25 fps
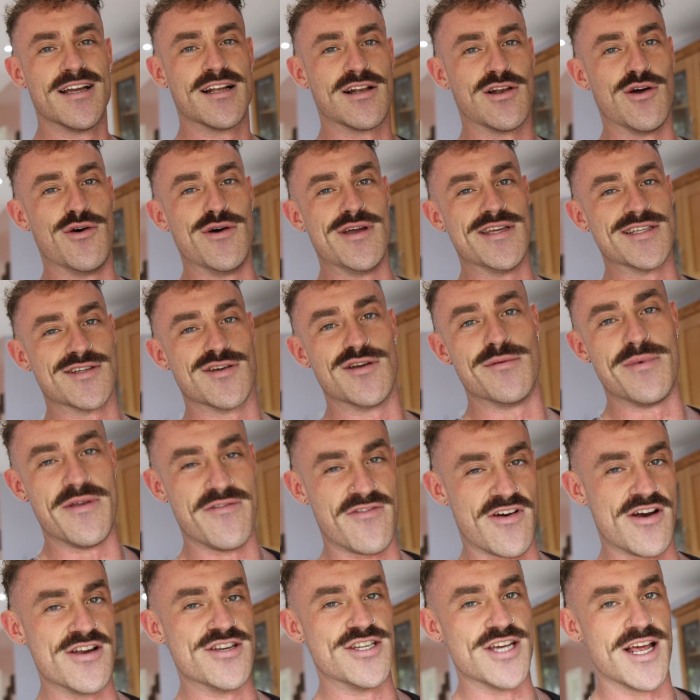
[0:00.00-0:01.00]
Chloe is gonna be
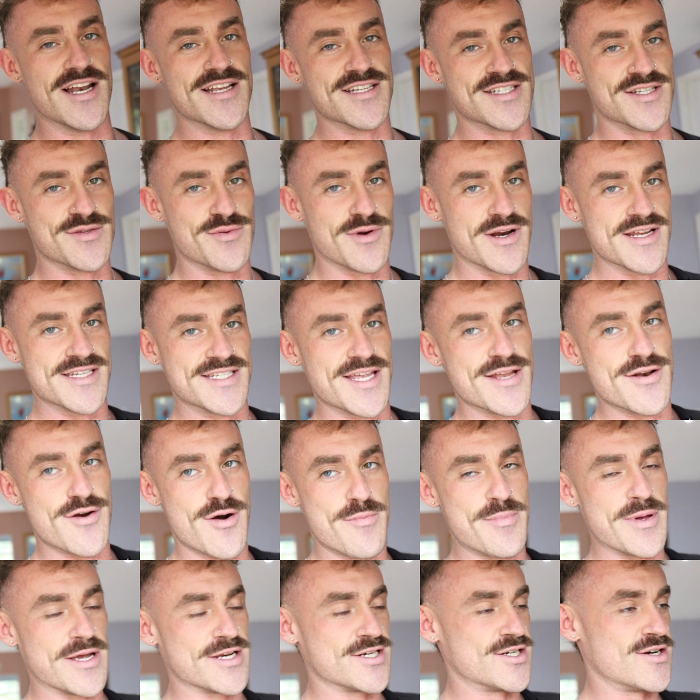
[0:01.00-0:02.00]
very jealous when I send her
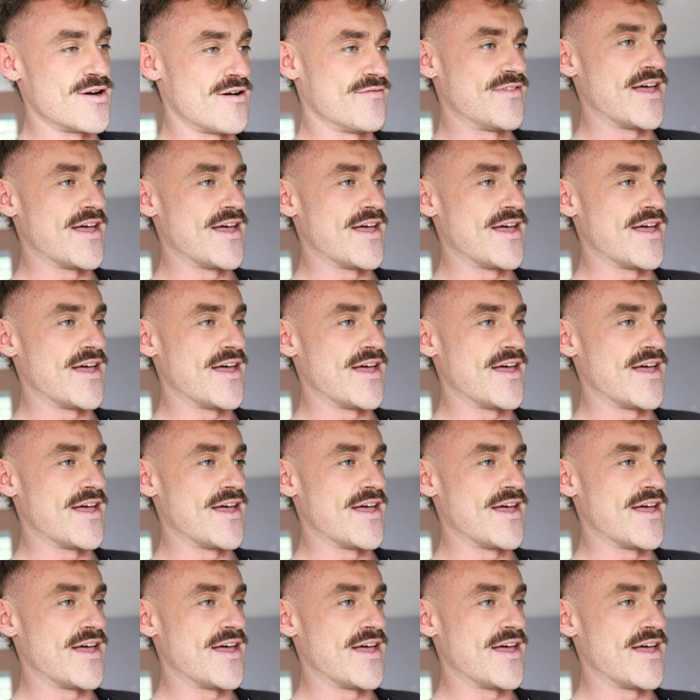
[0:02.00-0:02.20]
a picture of